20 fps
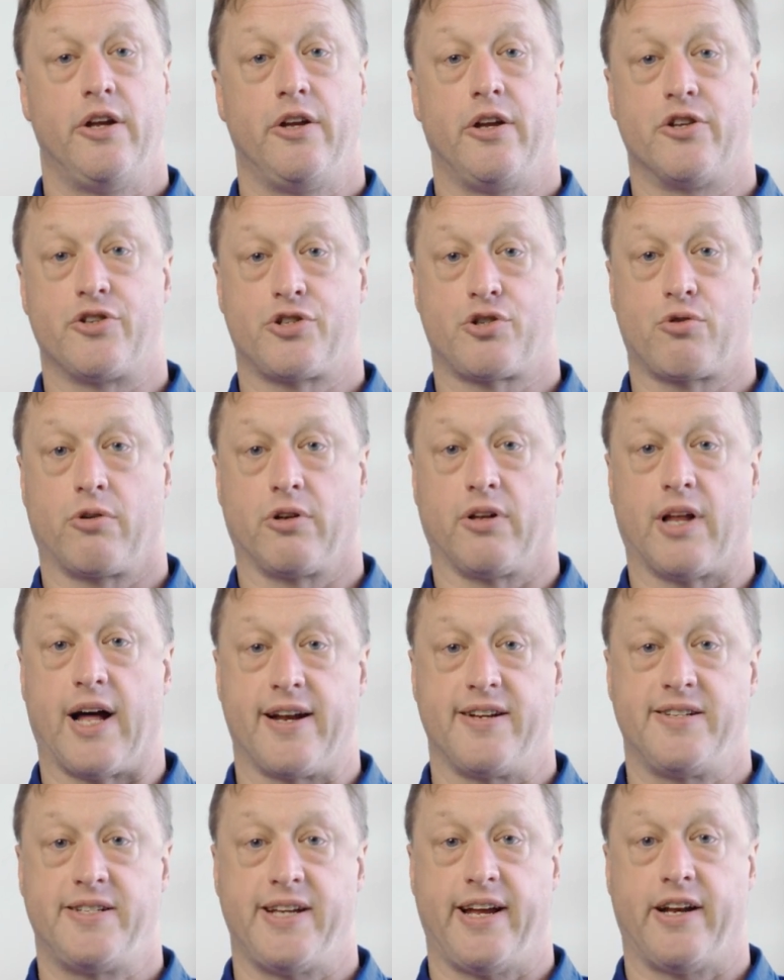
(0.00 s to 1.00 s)
you can store a
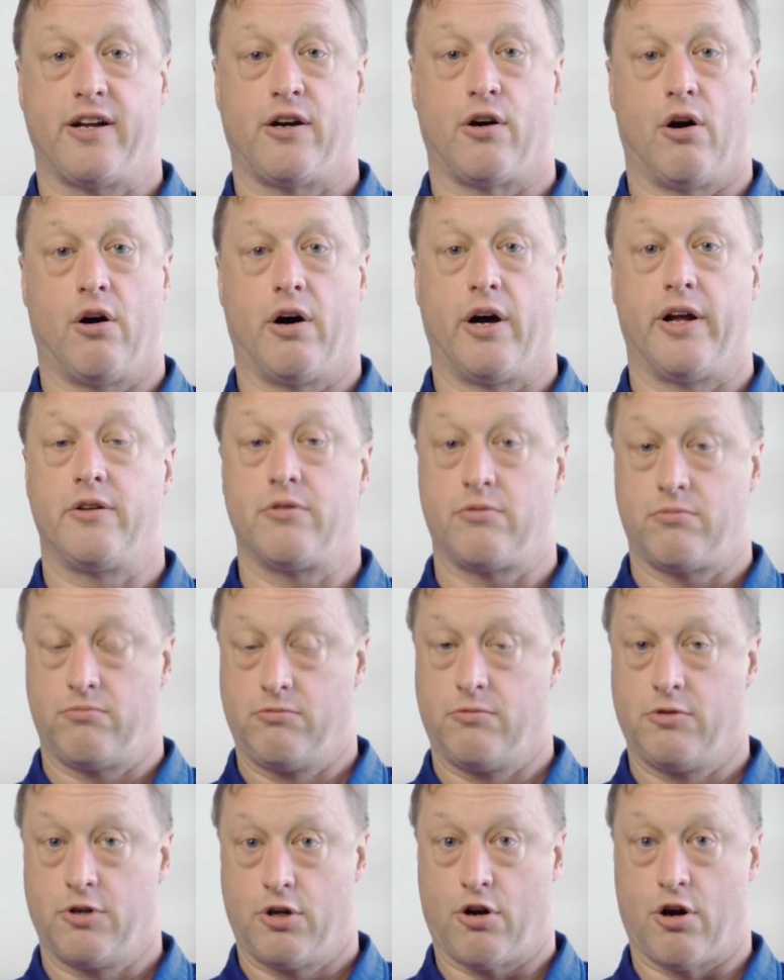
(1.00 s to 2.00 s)
lot of data on
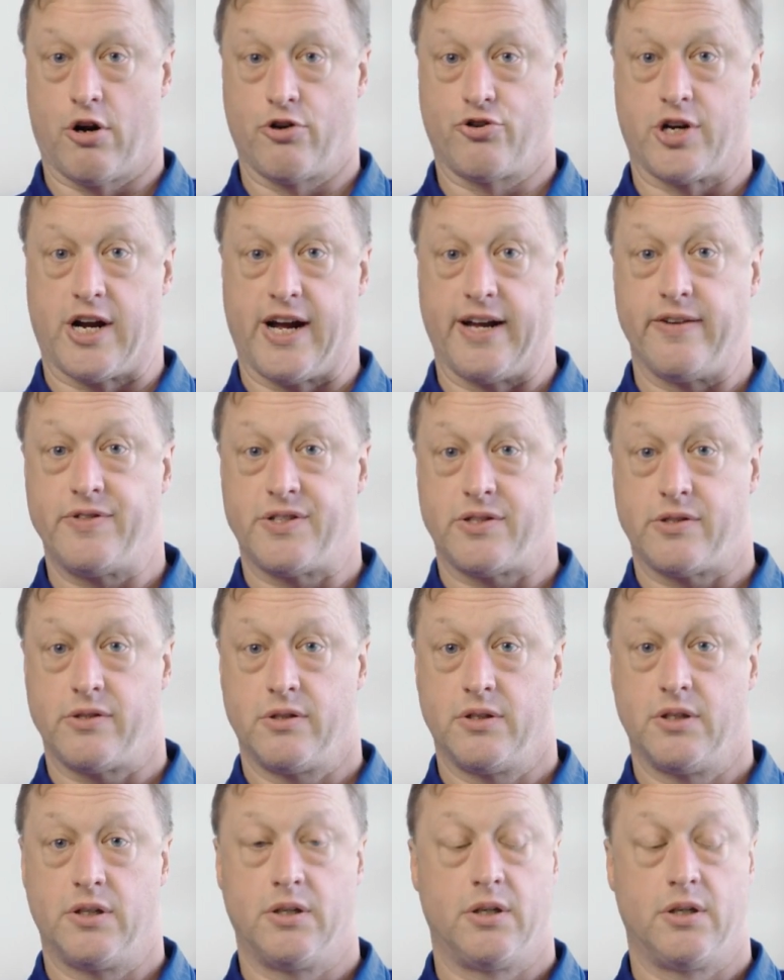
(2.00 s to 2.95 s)
hard drives.